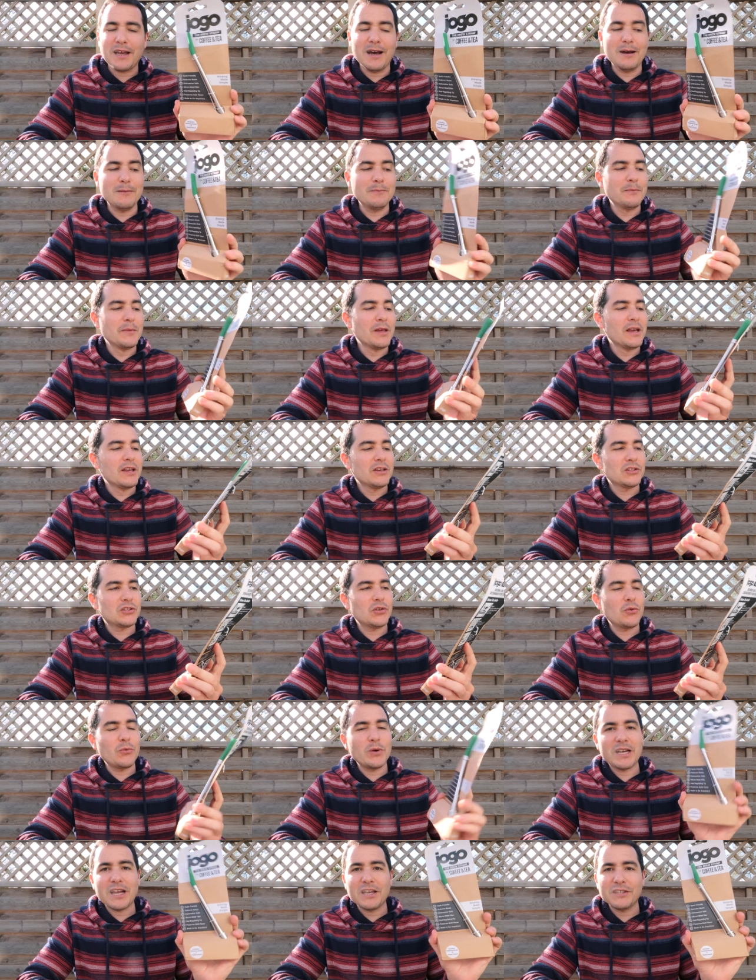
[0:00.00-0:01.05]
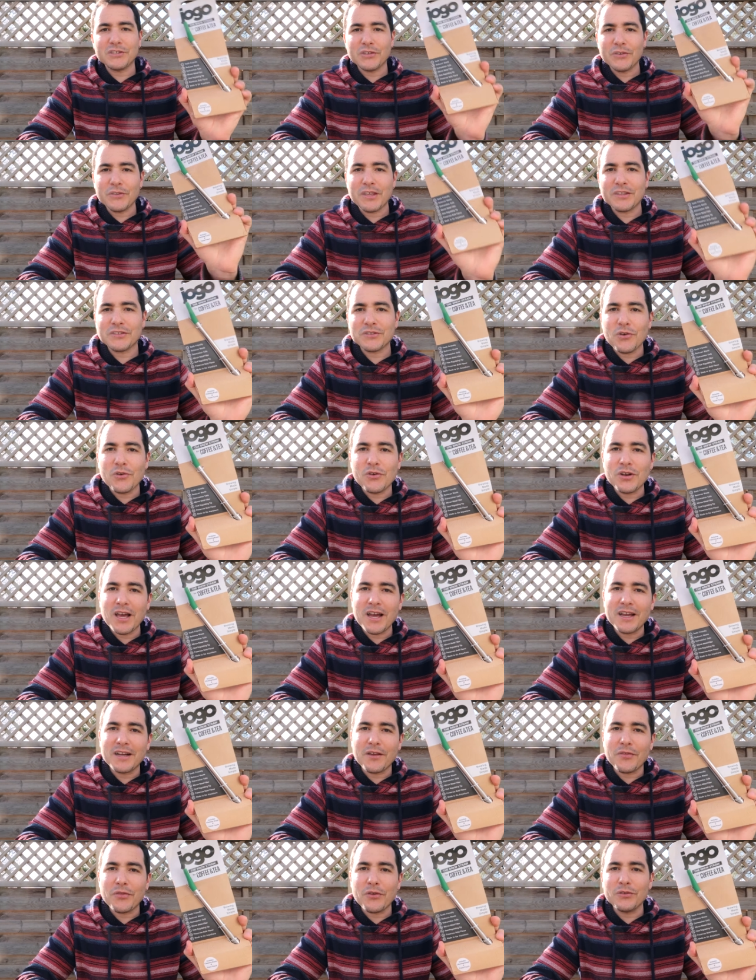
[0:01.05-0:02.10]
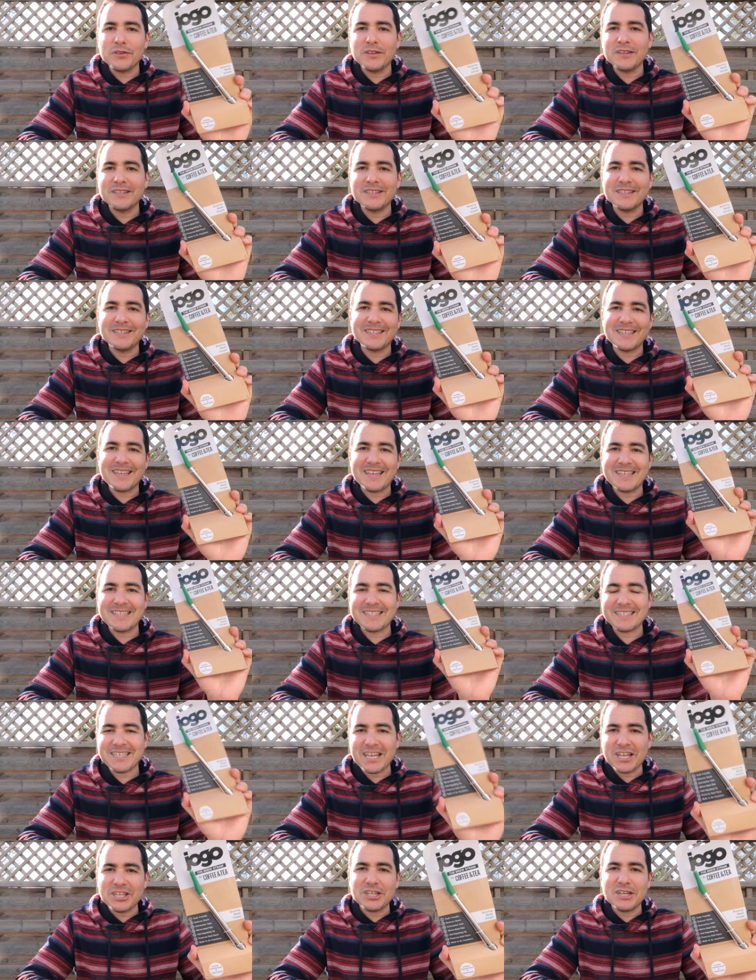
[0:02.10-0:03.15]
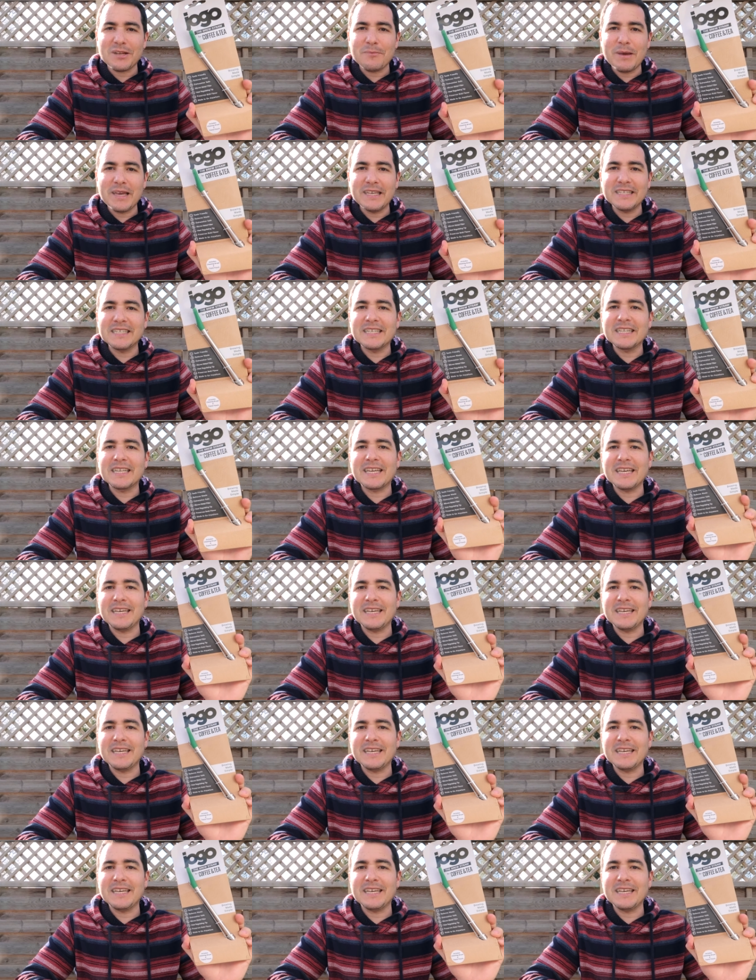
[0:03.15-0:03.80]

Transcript: Um, so when I saw this online, I thought this is such an amazing